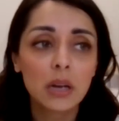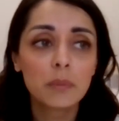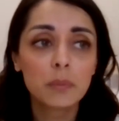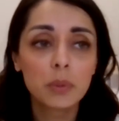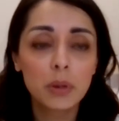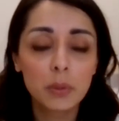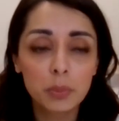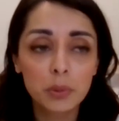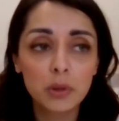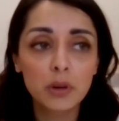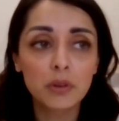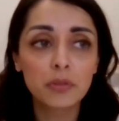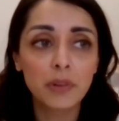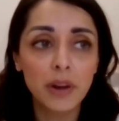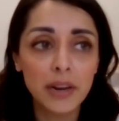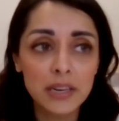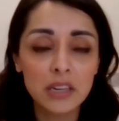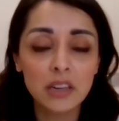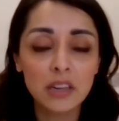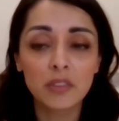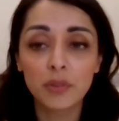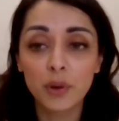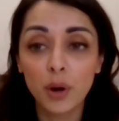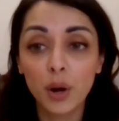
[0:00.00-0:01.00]
people are
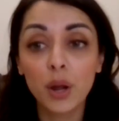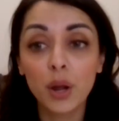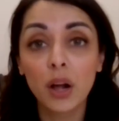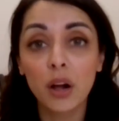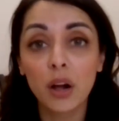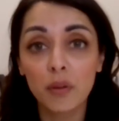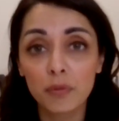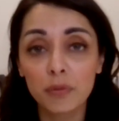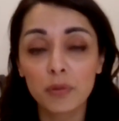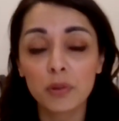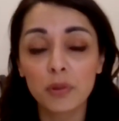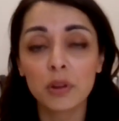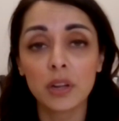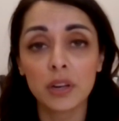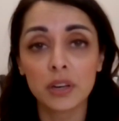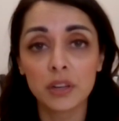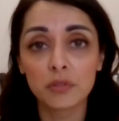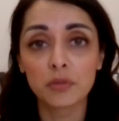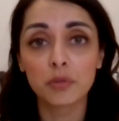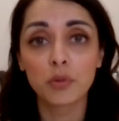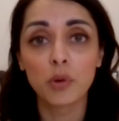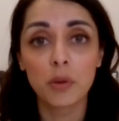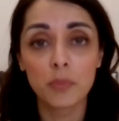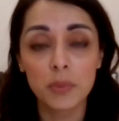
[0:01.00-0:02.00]
finding it very helpful and
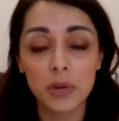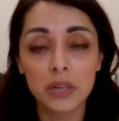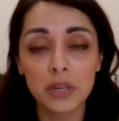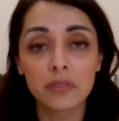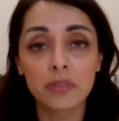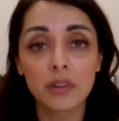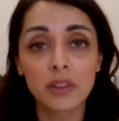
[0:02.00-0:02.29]
informative.